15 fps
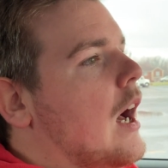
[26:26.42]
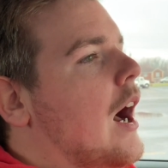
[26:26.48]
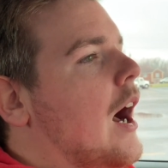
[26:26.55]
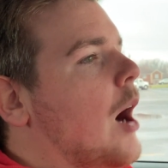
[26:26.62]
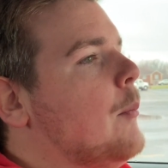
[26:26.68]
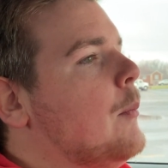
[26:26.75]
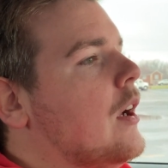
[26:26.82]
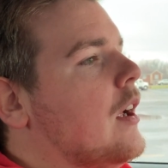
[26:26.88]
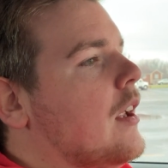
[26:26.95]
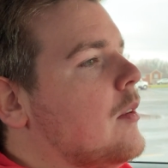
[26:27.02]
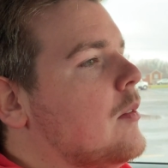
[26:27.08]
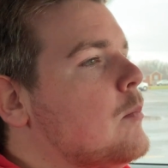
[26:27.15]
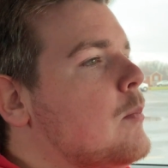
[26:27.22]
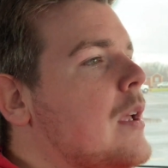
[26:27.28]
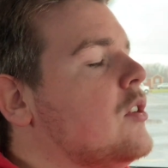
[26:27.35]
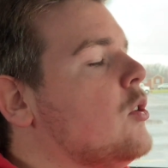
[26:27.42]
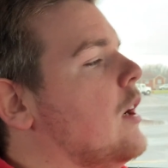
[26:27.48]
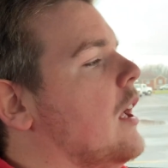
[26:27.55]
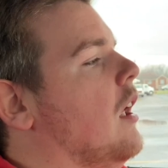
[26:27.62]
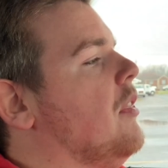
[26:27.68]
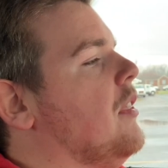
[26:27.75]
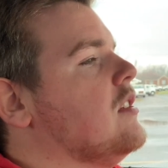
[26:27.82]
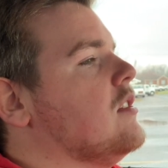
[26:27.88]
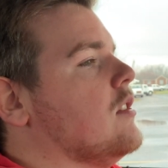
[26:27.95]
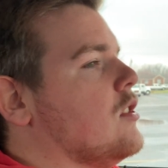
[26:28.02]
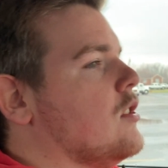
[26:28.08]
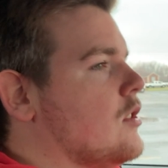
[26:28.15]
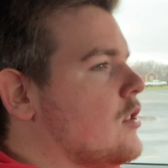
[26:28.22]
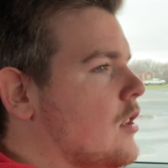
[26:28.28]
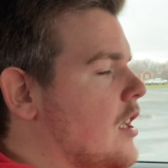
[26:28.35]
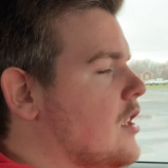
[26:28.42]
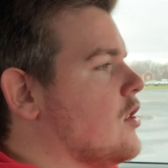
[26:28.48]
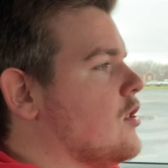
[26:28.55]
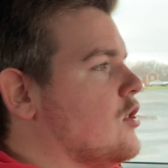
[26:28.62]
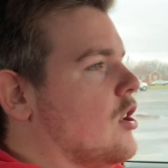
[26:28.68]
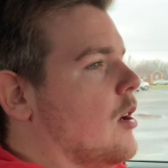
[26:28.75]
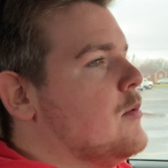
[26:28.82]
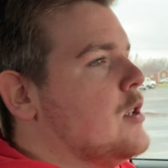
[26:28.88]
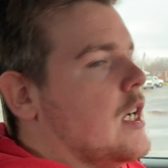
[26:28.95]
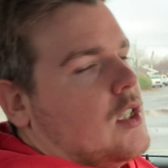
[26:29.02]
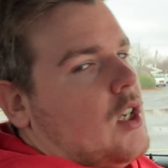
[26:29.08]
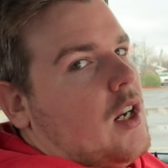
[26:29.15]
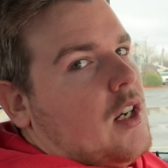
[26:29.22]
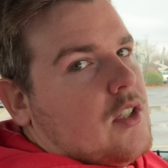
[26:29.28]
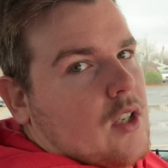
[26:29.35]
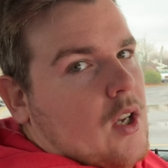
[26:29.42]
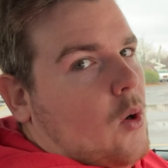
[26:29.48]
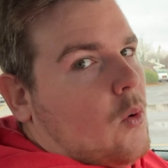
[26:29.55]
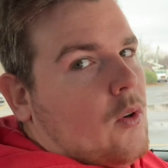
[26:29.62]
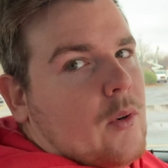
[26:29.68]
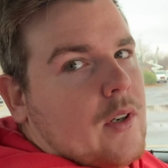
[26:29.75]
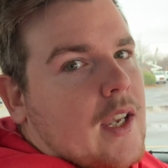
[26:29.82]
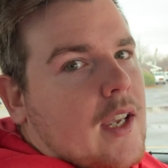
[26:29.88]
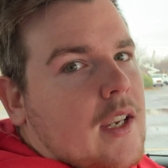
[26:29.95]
Mental health is a subject on its own, okay?